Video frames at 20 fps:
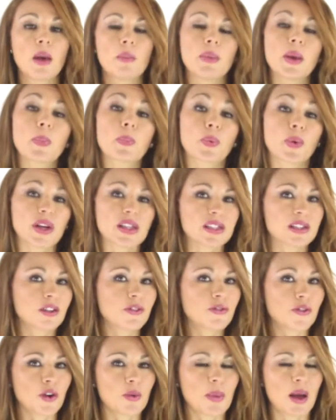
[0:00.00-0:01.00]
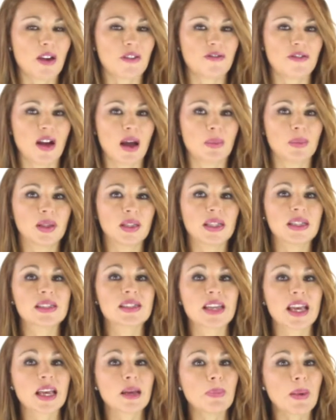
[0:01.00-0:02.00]
be present for my family,
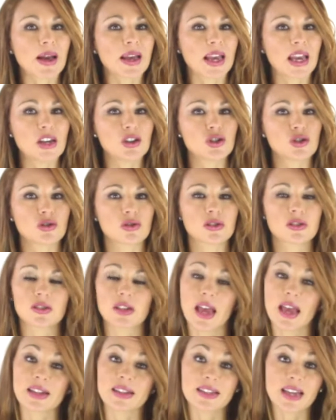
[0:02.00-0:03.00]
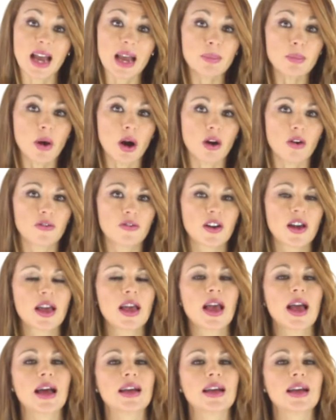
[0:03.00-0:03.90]
take vacations and time off,